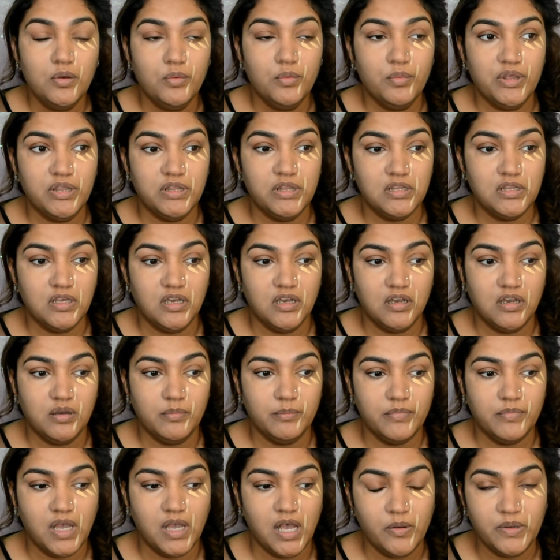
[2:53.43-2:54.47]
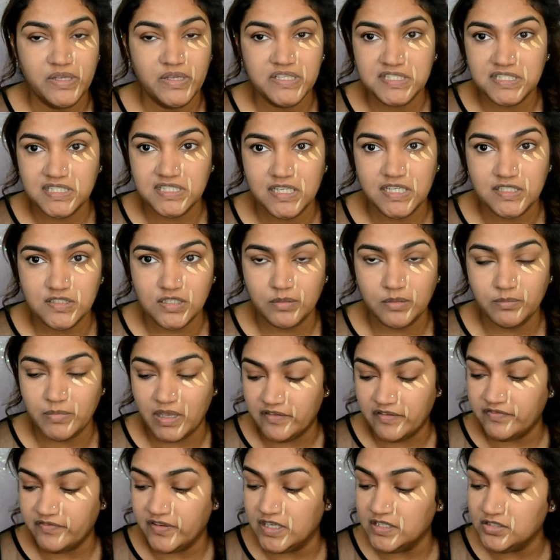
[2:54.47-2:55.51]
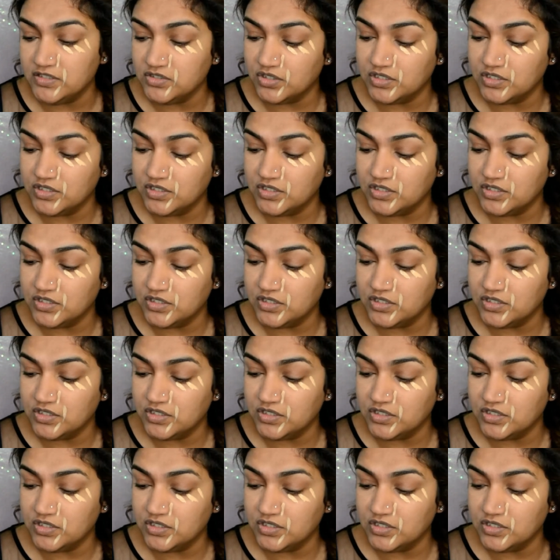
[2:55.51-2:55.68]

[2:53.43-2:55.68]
with how it stays on my face.